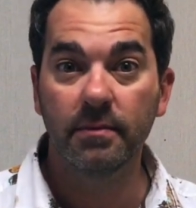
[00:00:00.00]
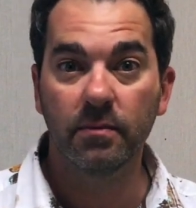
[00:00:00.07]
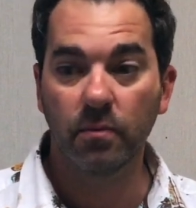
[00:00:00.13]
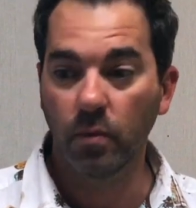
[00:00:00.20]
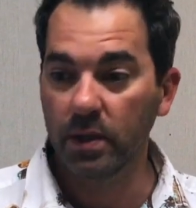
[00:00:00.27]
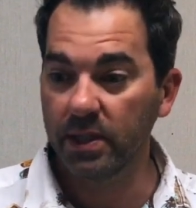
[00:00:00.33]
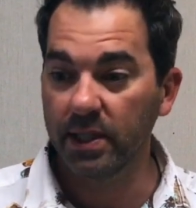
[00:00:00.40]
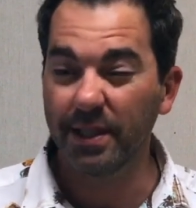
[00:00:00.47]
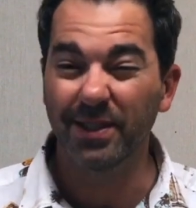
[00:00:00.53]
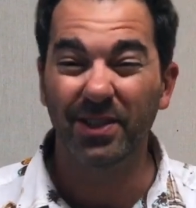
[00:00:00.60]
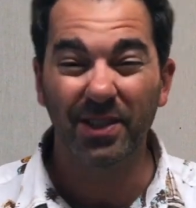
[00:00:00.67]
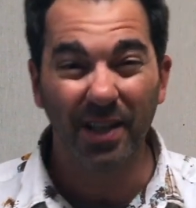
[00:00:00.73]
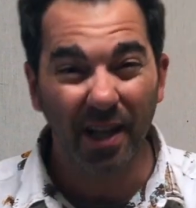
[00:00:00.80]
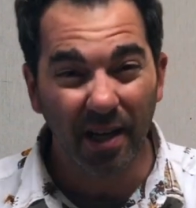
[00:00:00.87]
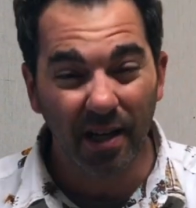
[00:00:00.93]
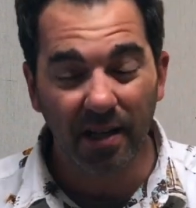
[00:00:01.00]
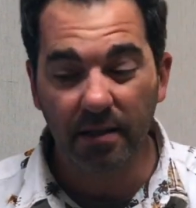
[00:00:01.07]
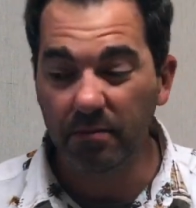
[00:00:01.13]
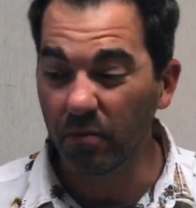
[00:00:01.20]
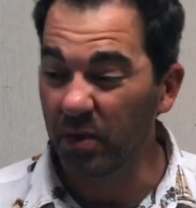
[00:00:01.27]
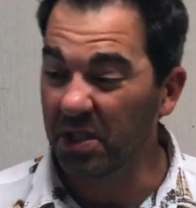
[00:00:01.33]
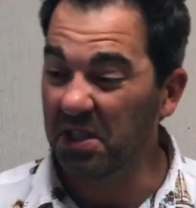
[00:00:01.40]
We see a slug,
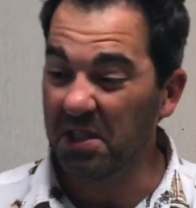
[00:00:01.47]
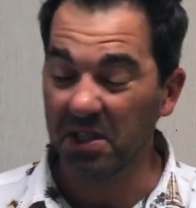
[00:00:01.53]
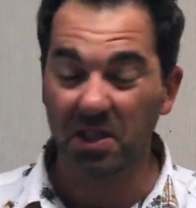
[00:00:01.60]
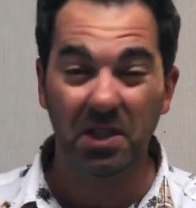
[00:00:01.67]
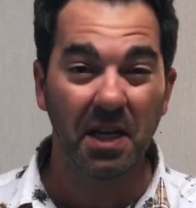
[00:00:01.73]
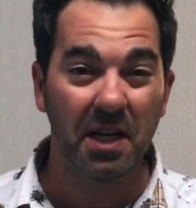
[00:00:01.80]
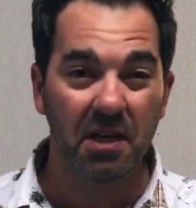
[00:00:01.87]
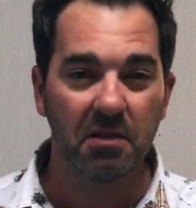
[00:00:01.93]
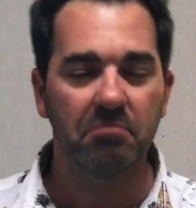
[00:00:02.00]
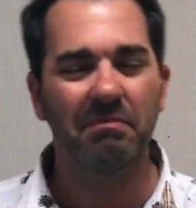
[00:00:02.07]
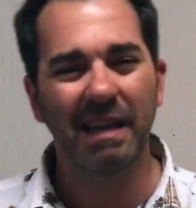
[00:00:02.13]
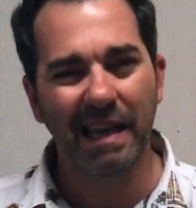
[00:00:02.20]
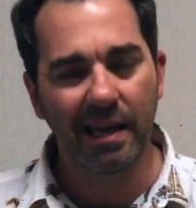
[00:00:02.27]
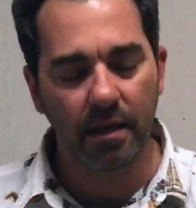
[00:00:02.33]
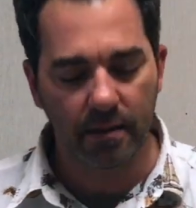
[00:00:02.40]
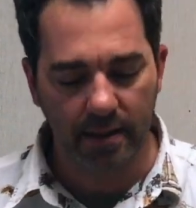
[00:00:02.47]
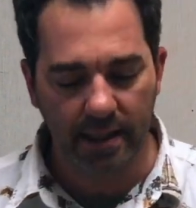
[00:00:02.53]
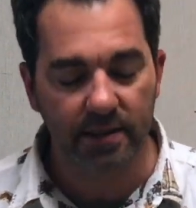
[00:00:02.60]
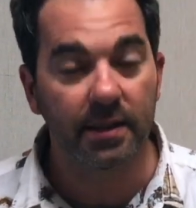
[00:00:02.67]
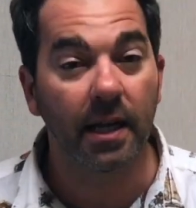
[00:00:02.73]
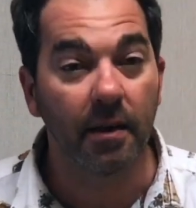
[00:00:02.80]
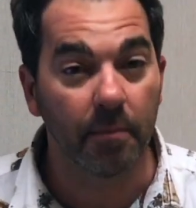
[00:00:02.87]
we see a snail,
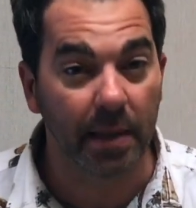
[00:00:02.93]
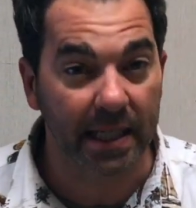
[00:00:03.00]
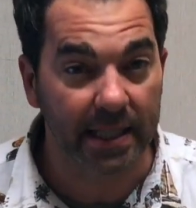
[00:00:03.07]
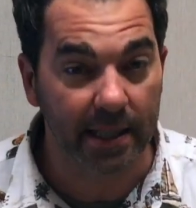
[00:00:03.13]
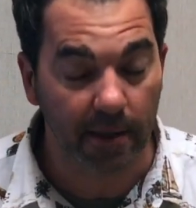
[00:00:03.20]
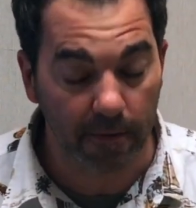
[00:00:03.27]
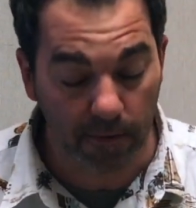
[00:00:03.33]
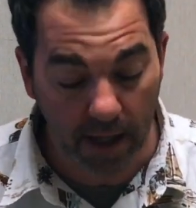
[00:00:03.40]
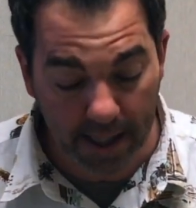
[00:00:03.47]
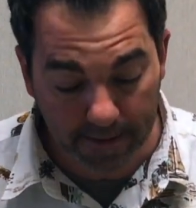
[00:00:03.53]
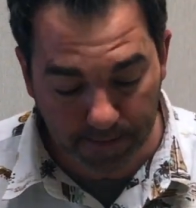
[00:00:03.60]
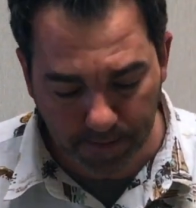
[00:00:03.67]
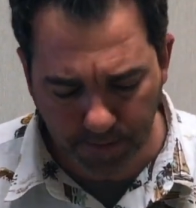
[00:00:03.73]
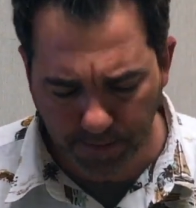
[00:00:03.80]
that's not a big deal, right?